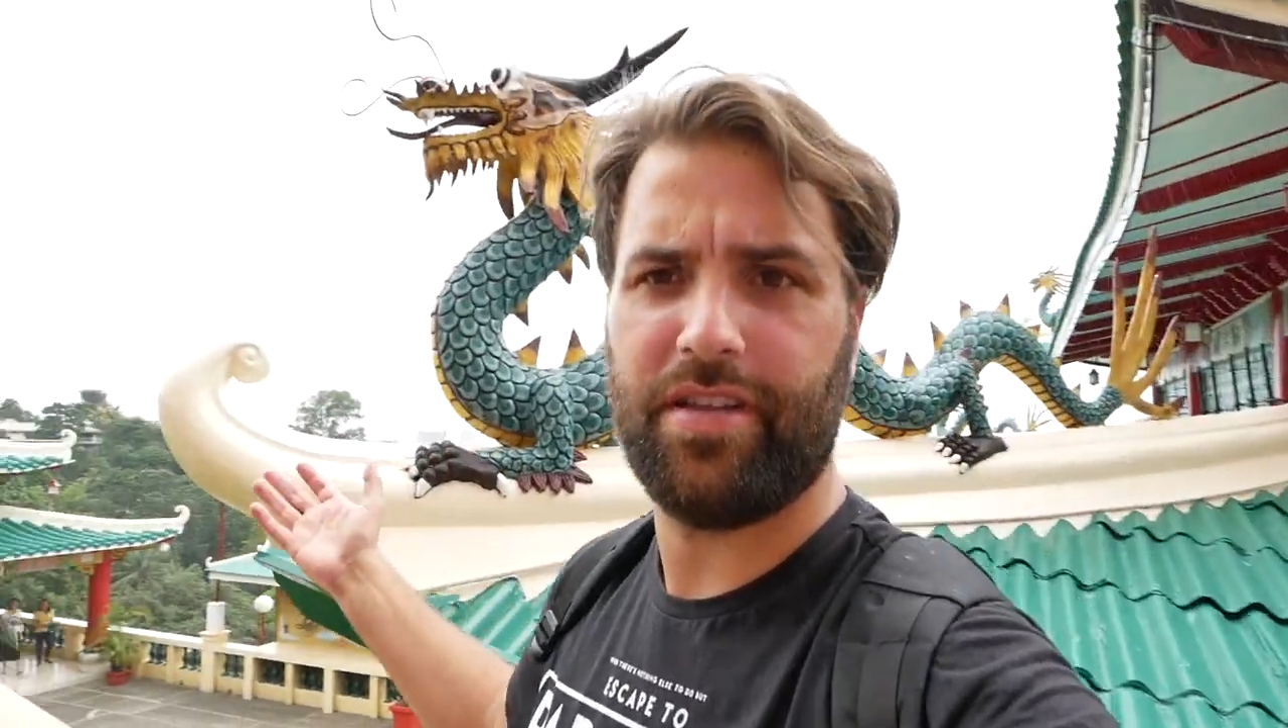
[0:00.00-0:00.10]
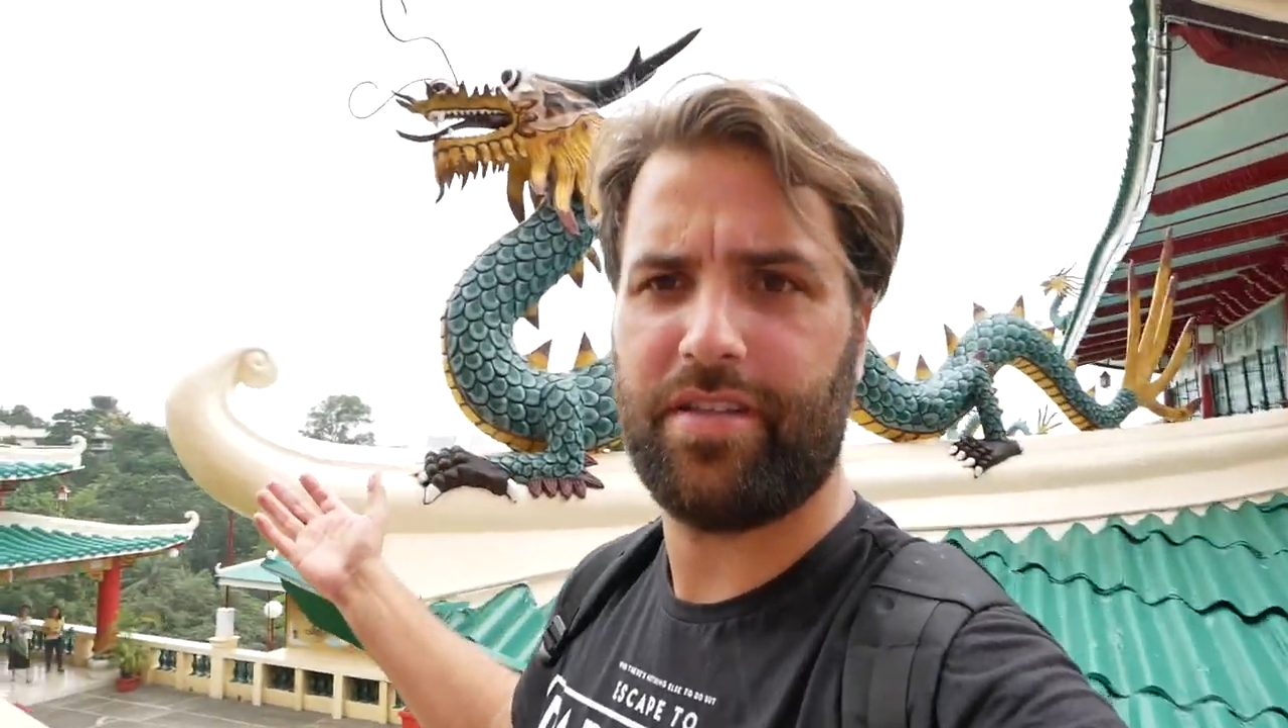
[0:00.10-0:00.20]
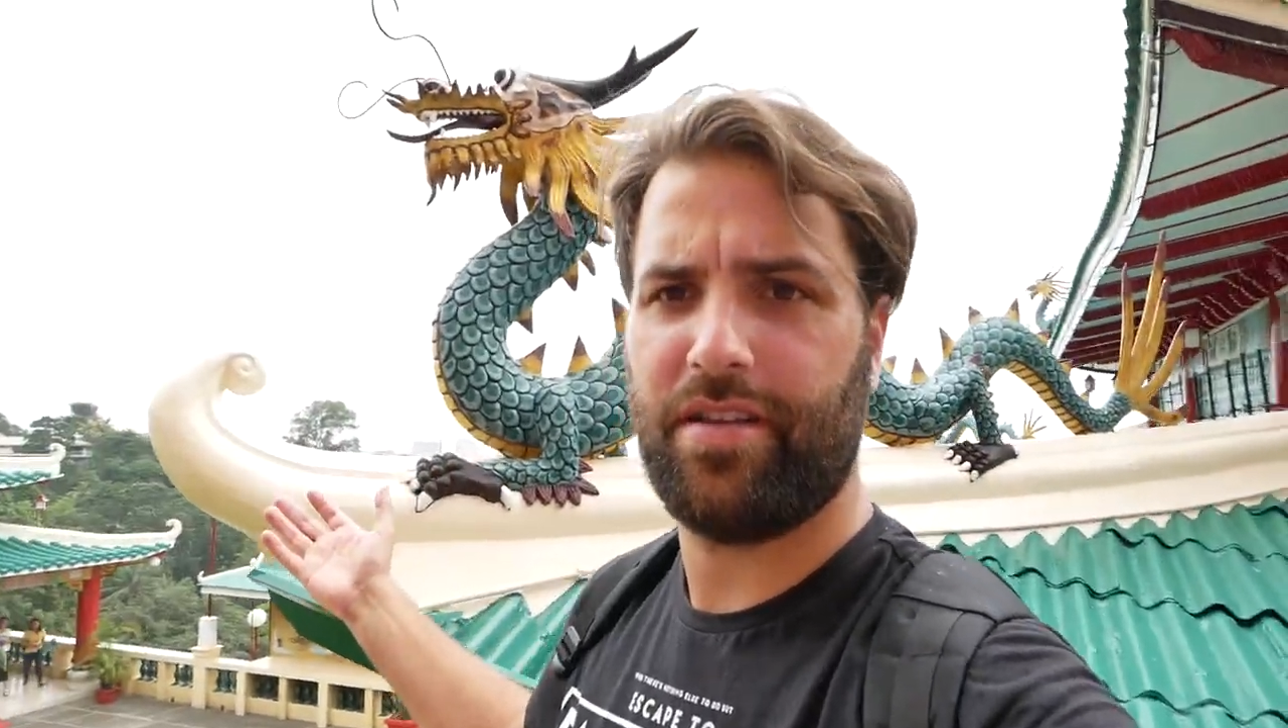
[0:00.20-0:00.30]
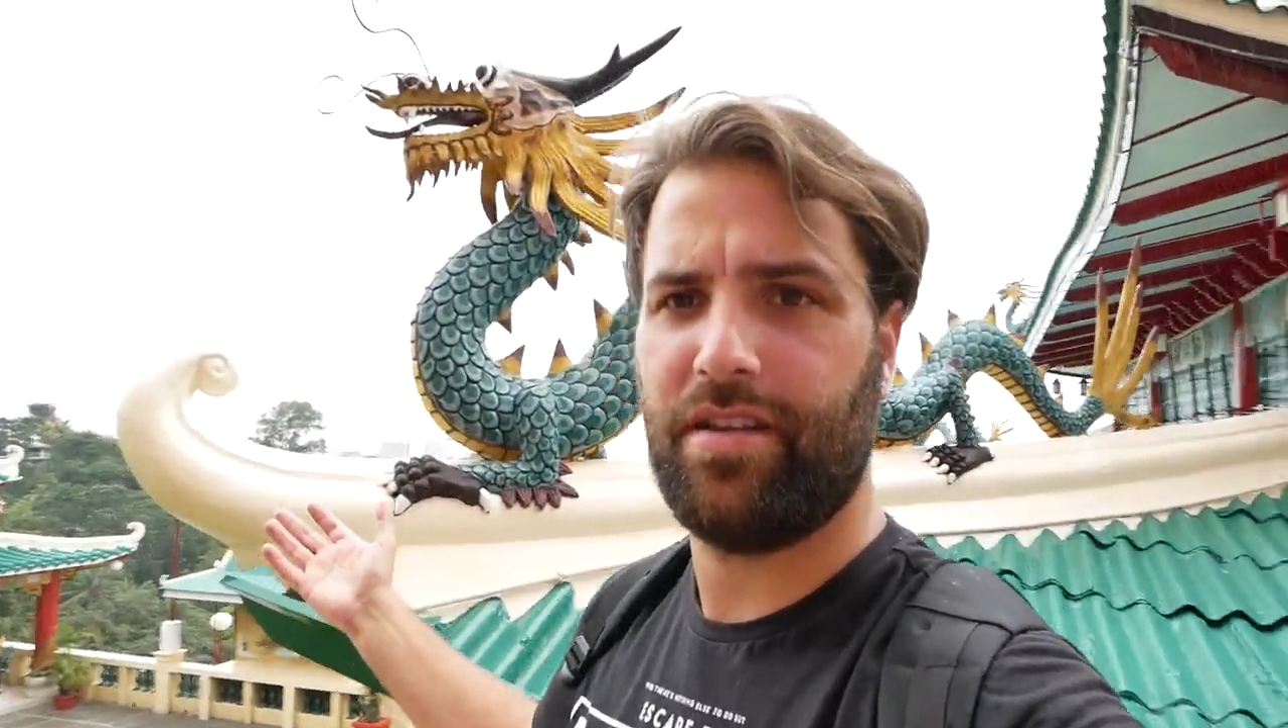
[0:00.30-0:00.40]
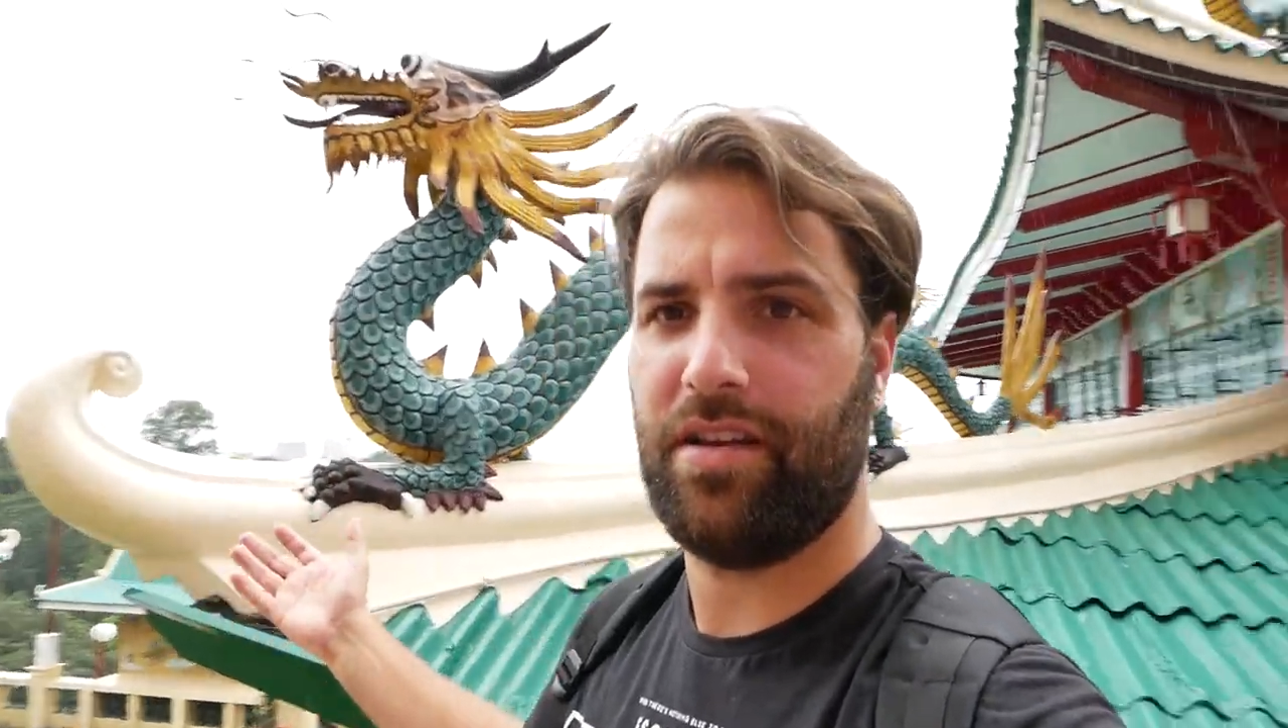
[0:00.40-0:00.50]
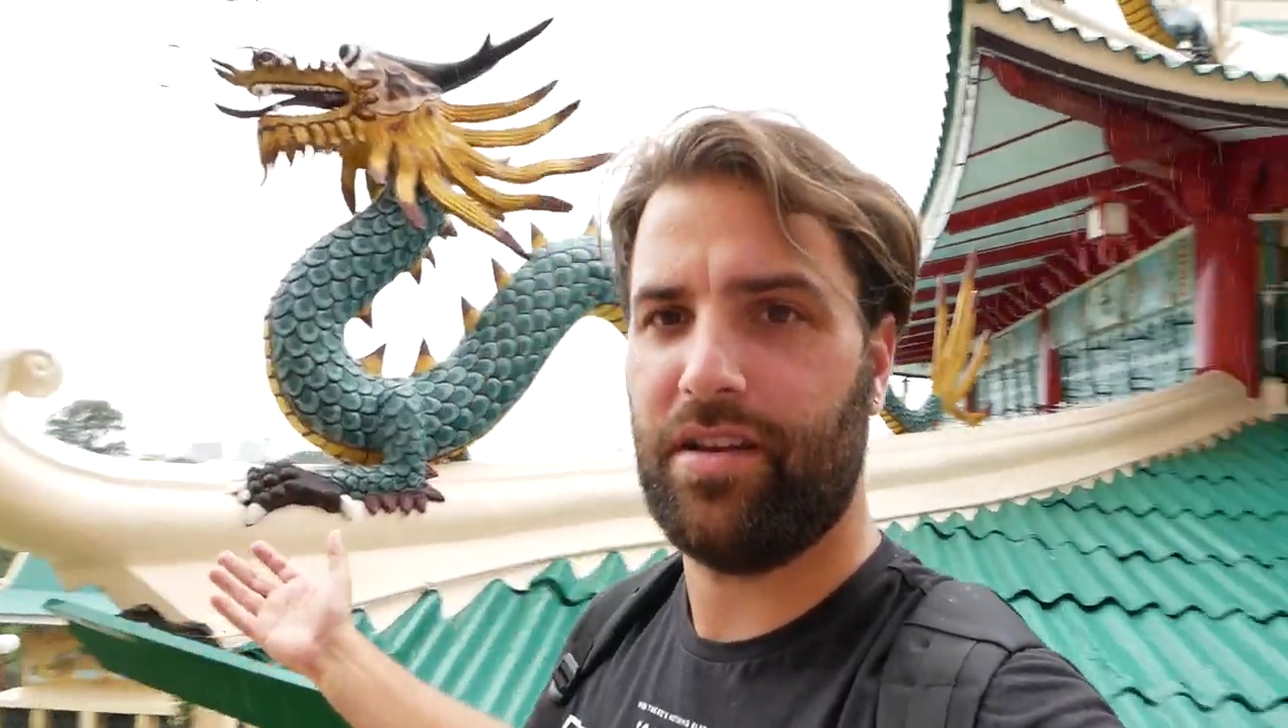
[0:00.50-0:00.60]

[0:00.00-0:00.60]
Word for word: these